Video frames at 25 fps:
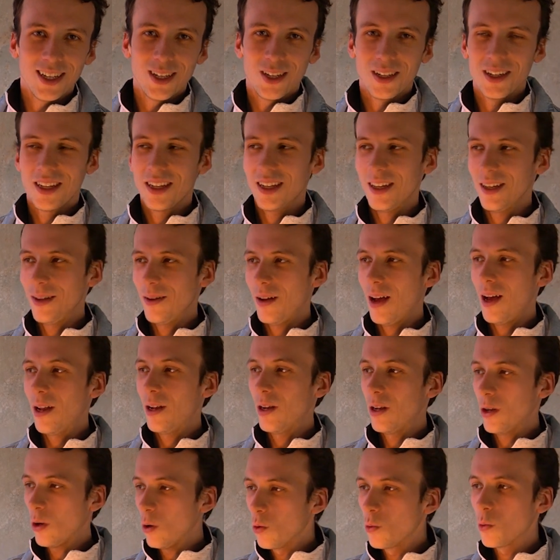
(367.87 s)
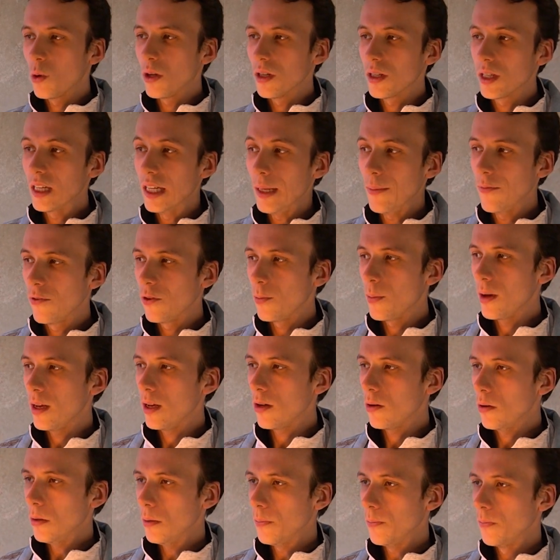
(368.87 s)
and I don't want to keep for
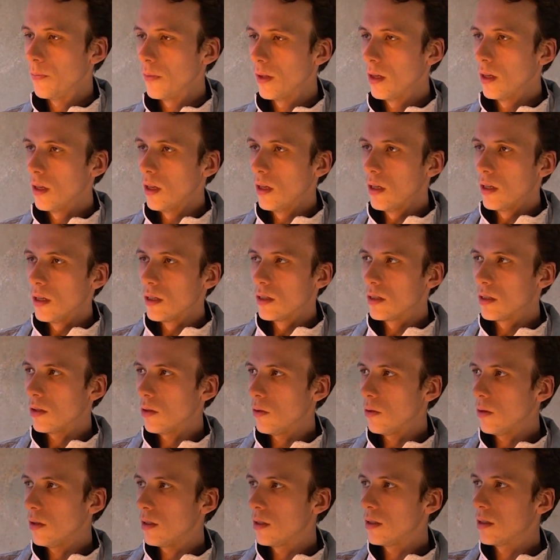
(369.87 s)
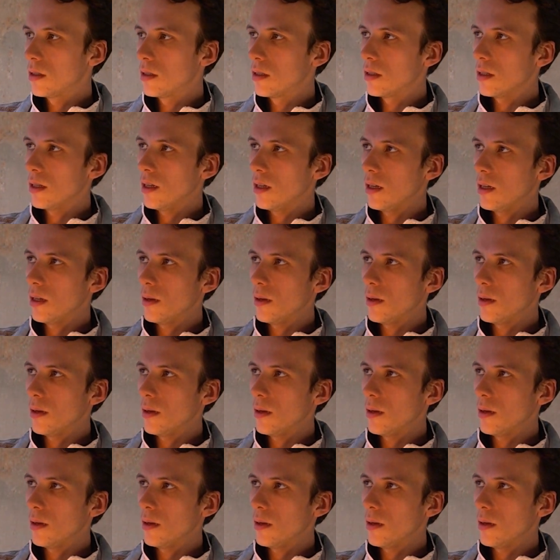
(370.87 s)
my own. So it's